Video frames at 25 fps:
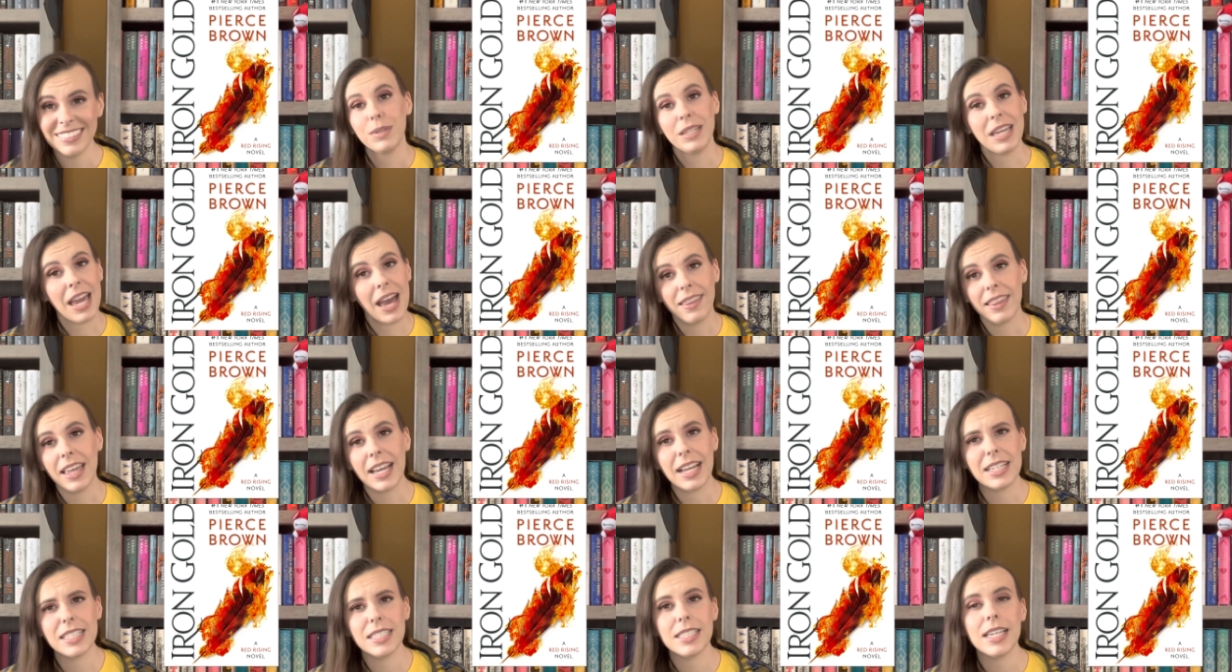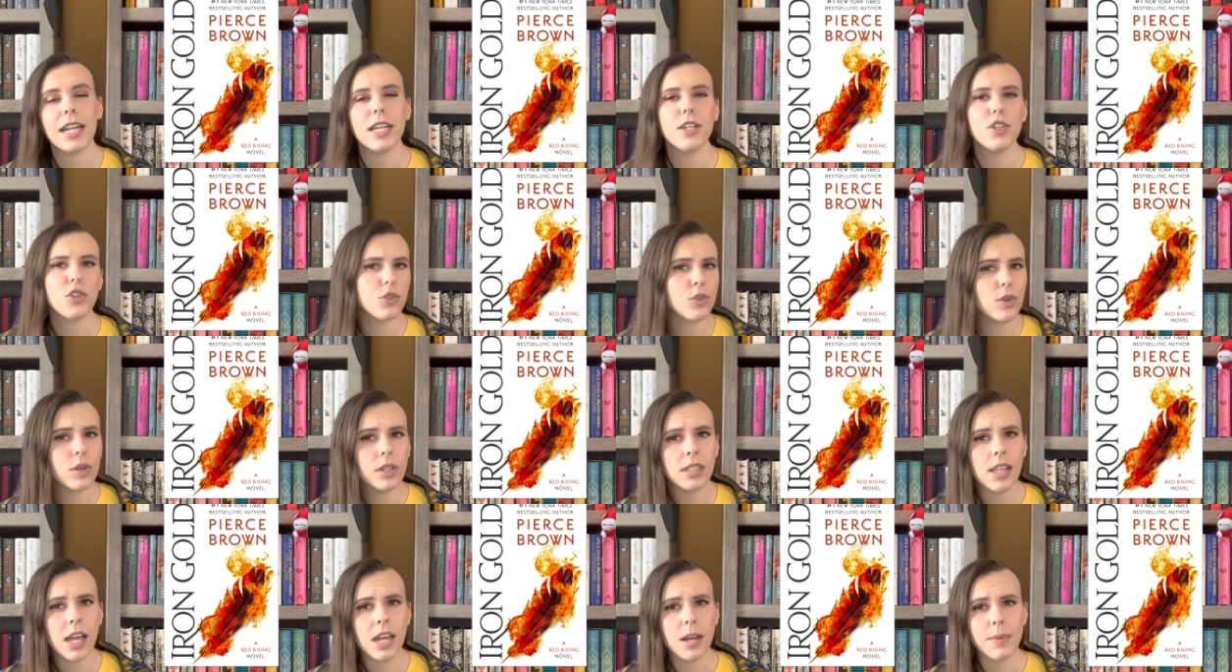But yeah, like I said, I don't
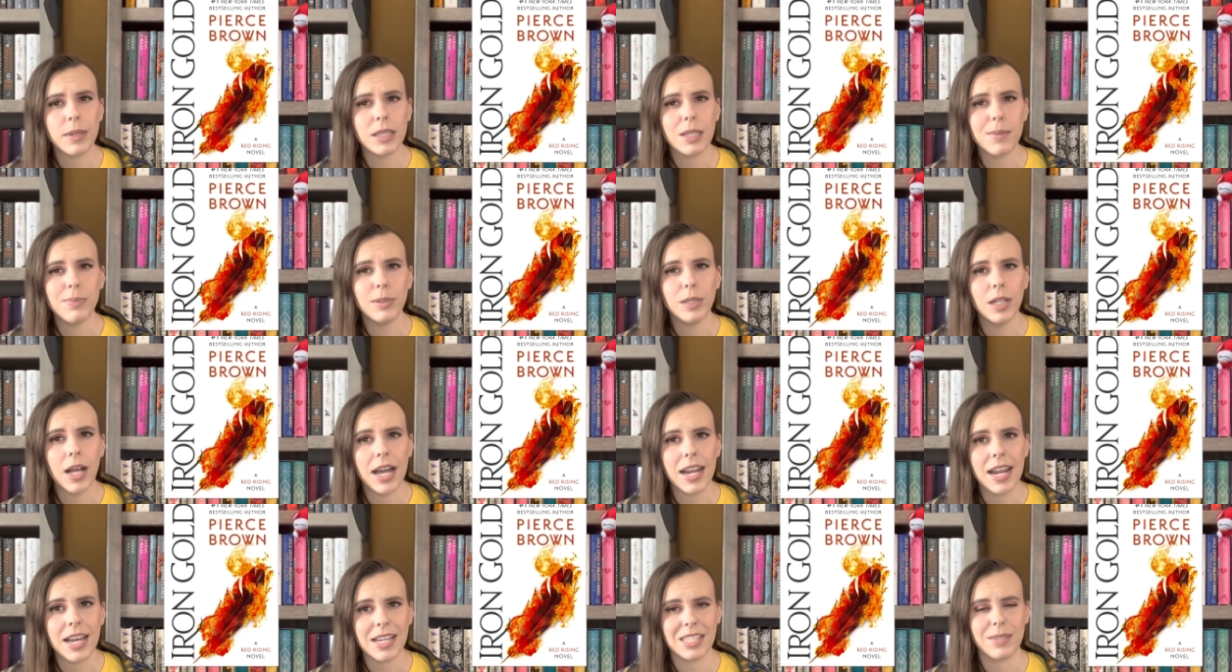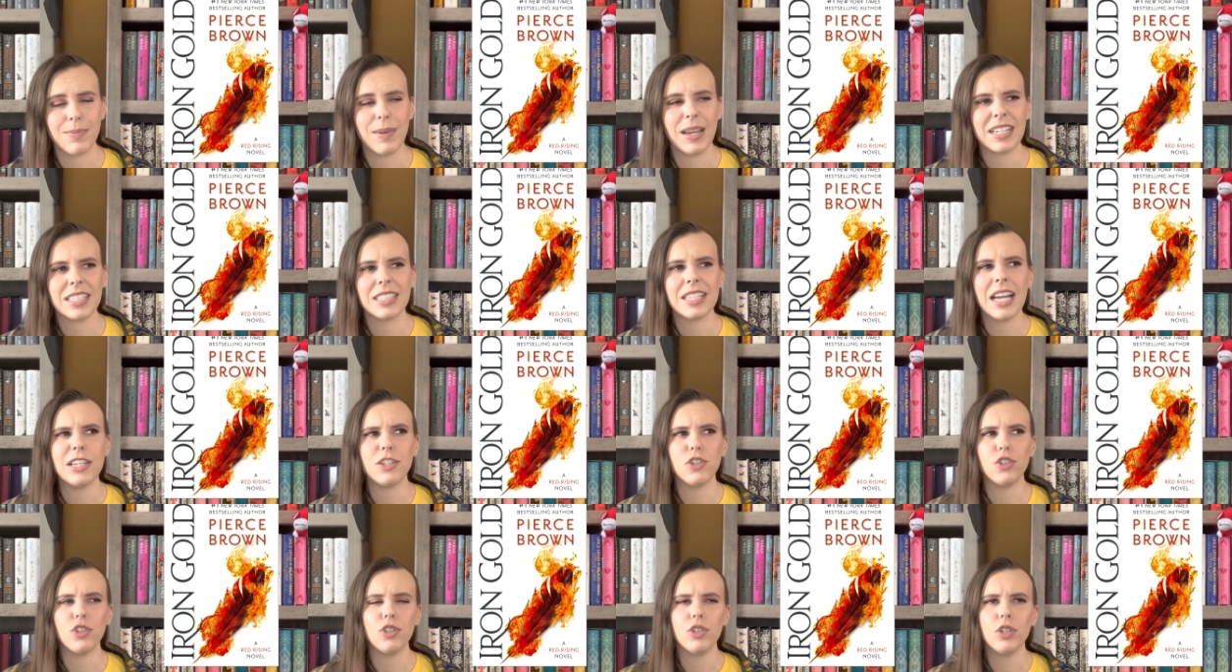know a lot about the plot aspects.
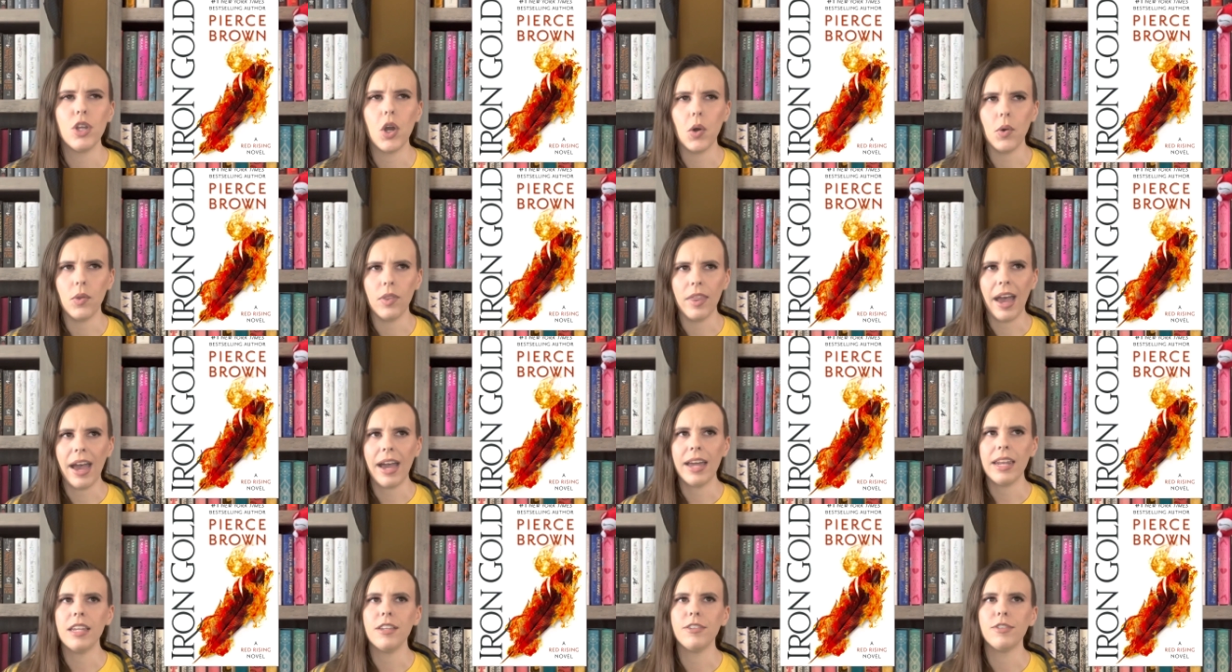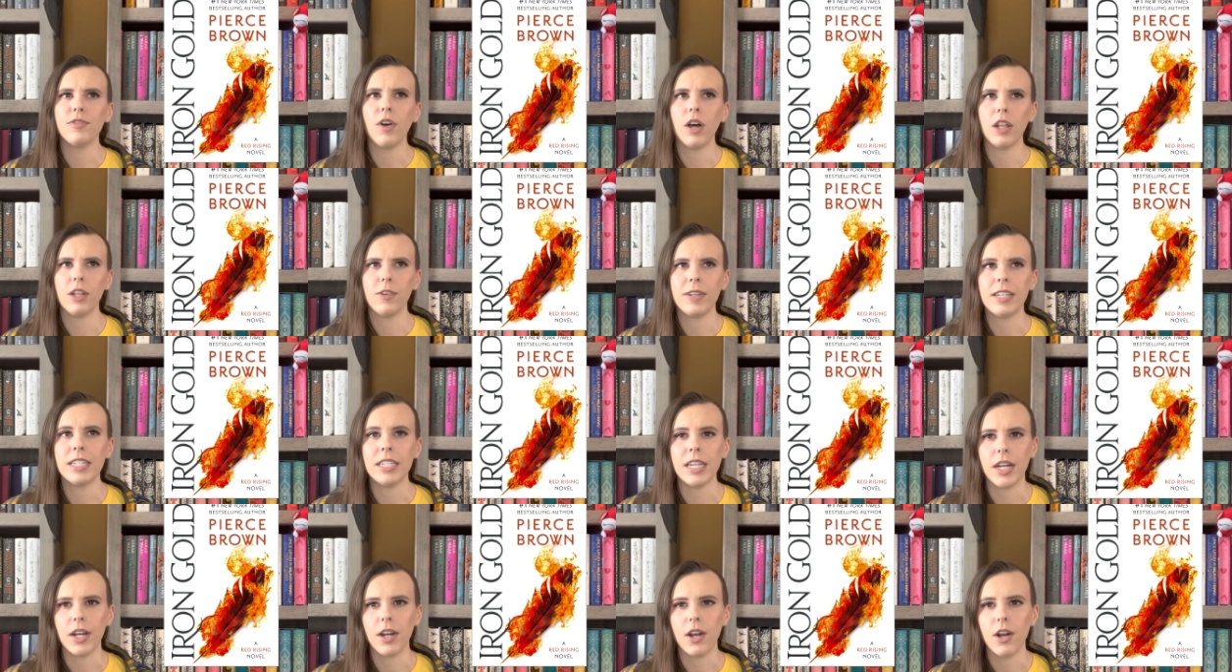I just know that it's following
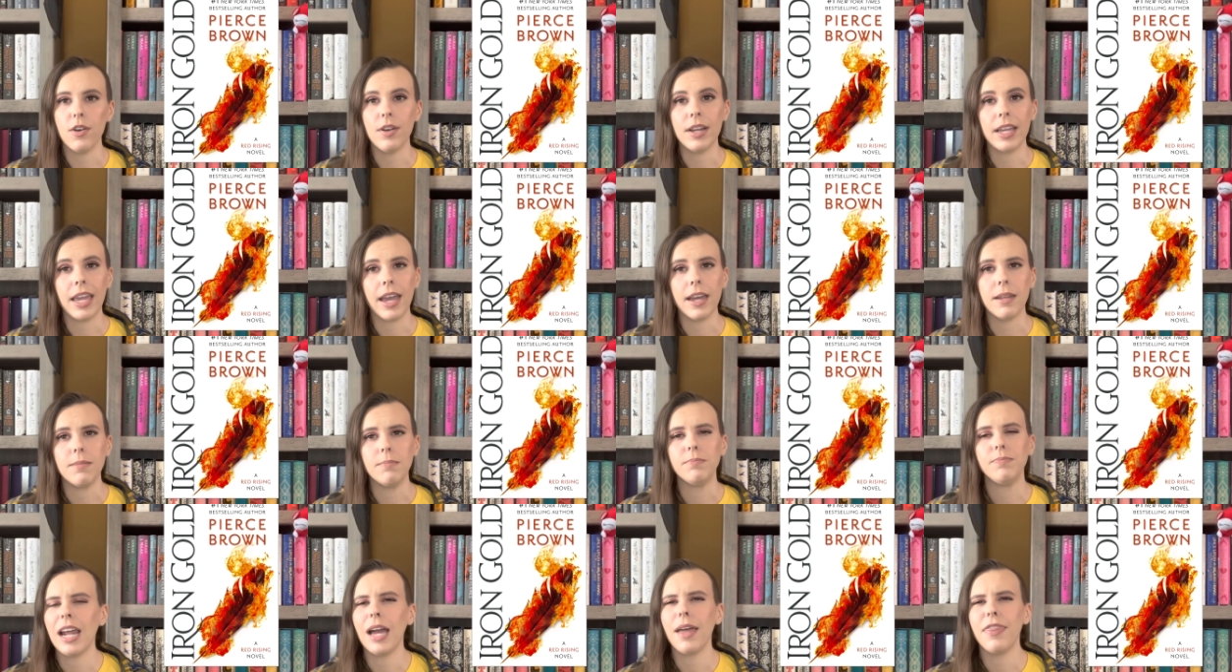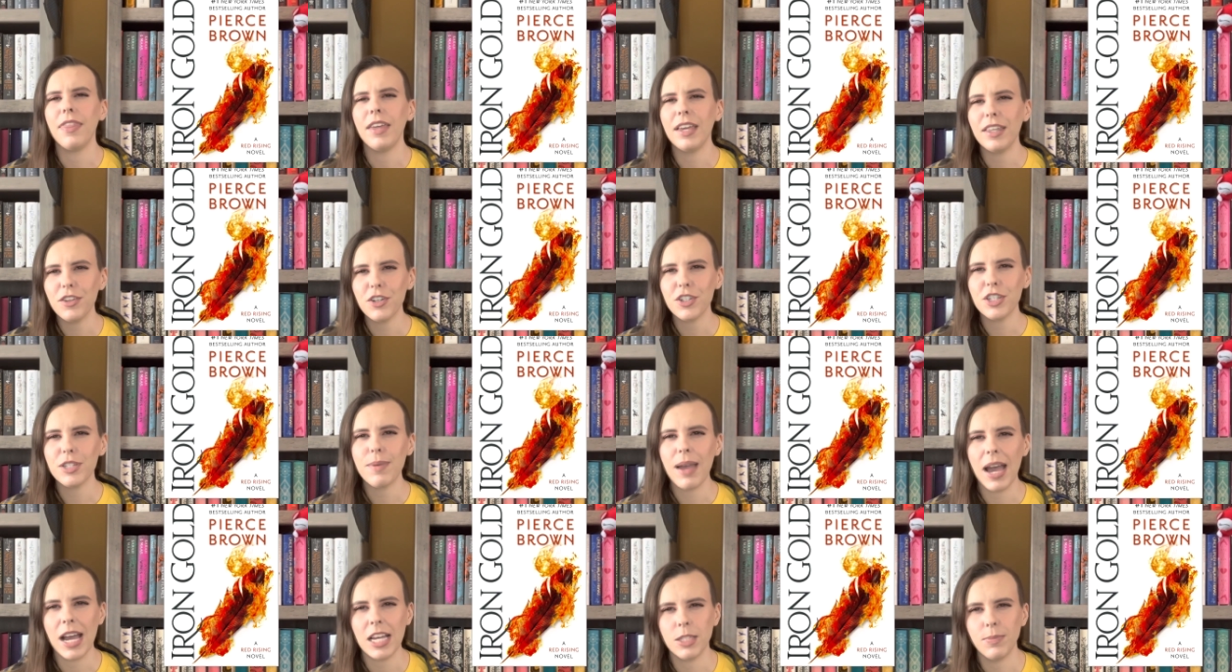Darrow again. I think there's
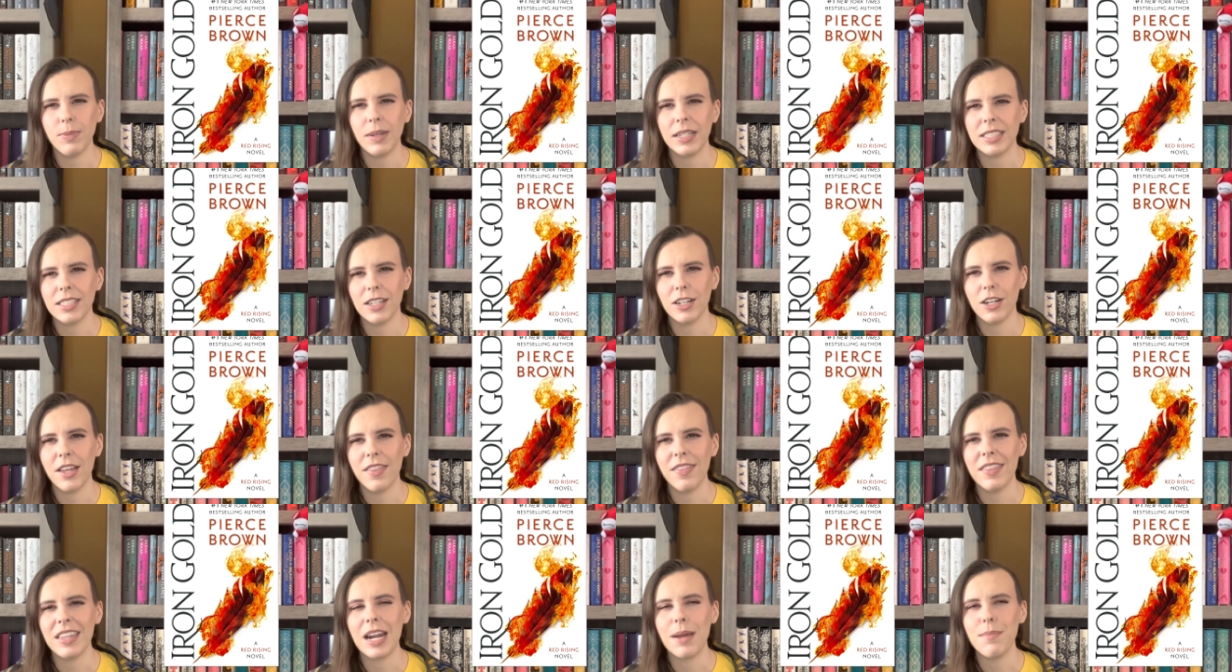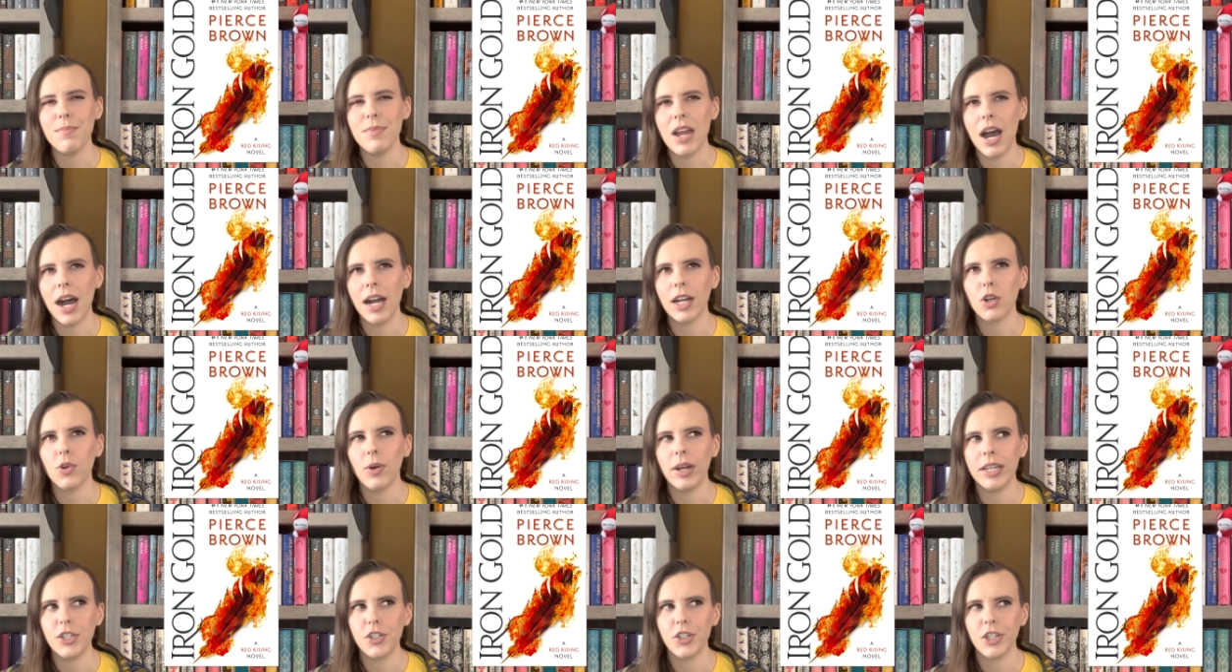some aspects on it that I'm not
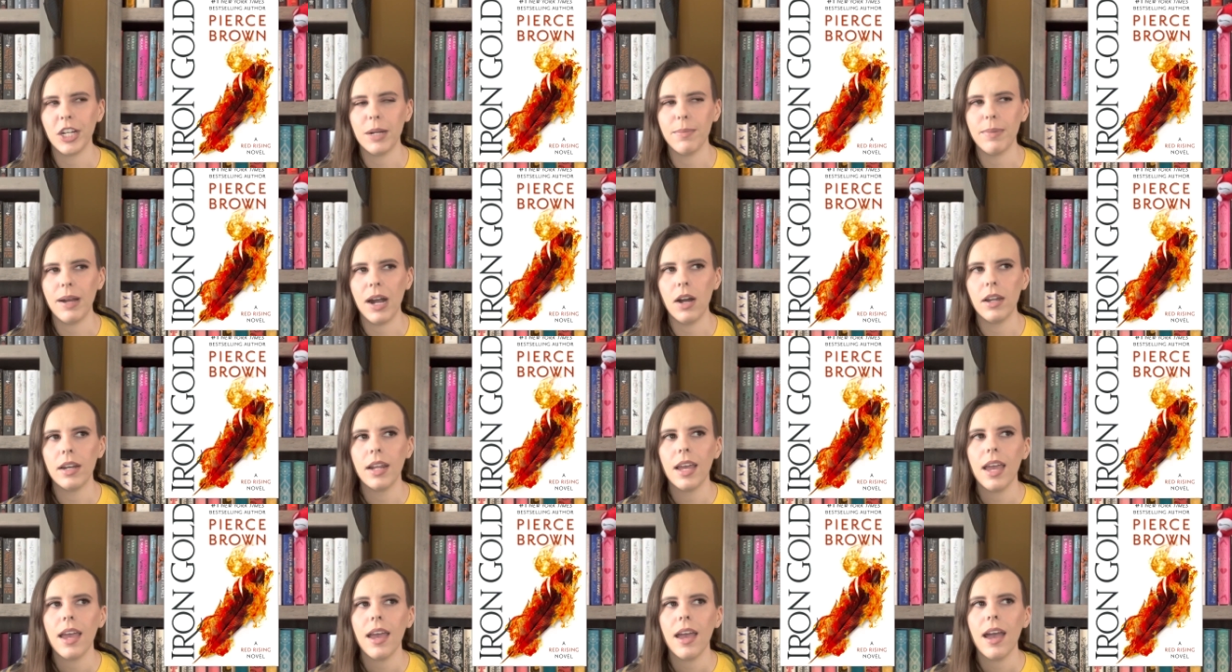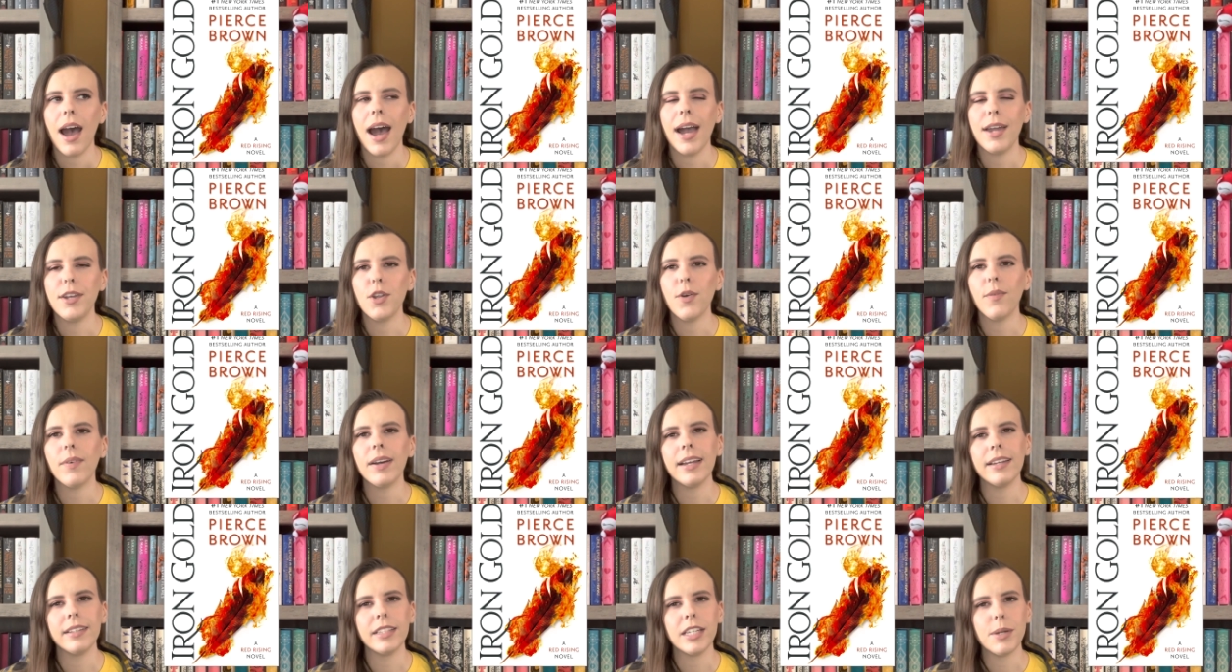quite sure about. I know
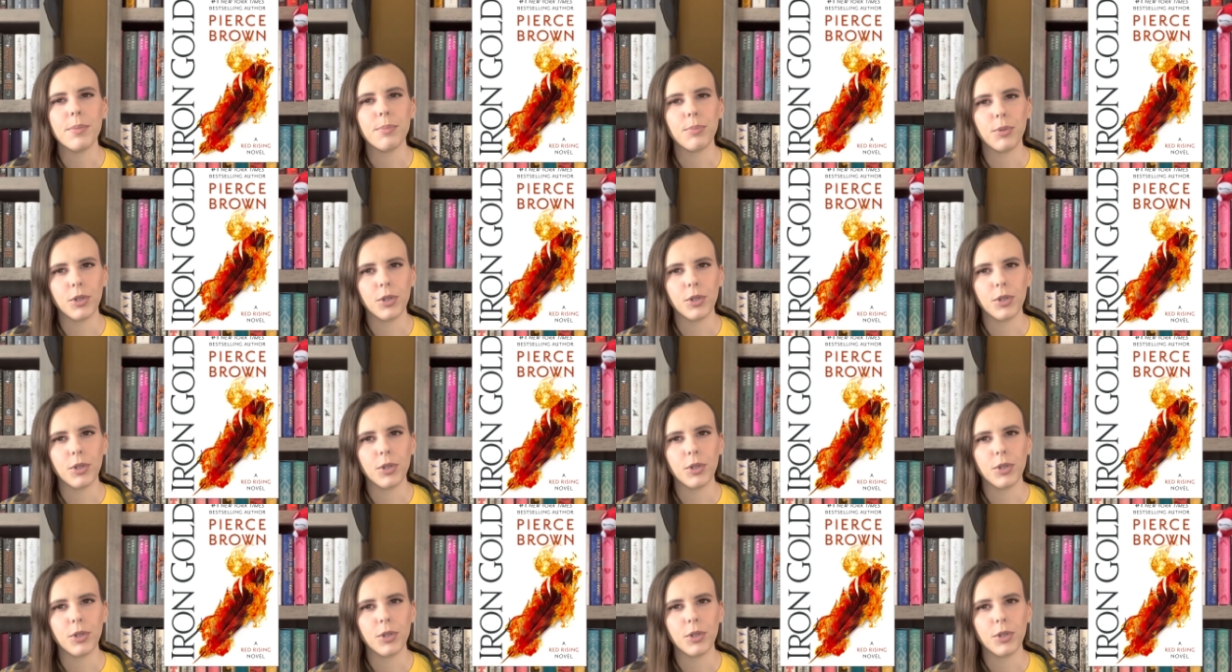Elliot